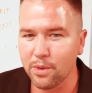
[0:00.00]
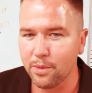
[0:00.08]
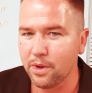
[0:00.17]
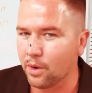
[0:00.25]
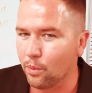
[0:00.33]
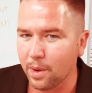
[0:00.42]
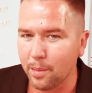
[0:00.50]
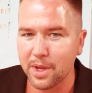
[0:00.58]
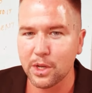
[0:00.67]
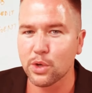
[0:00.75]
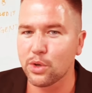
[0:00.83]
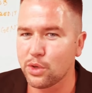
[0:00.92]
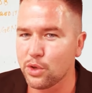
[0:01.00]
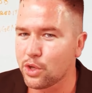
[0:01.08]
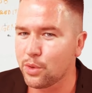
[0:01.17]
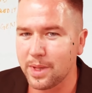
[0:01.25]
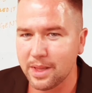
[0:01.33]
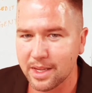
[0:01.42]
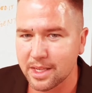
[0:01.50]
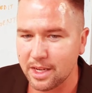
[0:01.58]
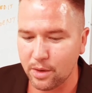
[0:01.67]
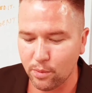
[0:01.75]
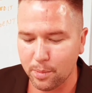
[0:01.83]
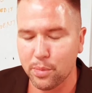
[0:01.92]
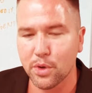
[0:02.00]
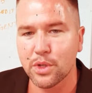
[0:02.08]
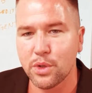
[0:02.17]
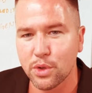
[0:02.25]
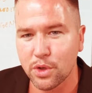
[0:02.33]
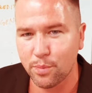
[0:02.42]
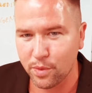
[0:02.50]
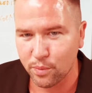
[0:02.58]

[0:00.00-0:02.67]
you know, what mentors you should be listening, what books you should be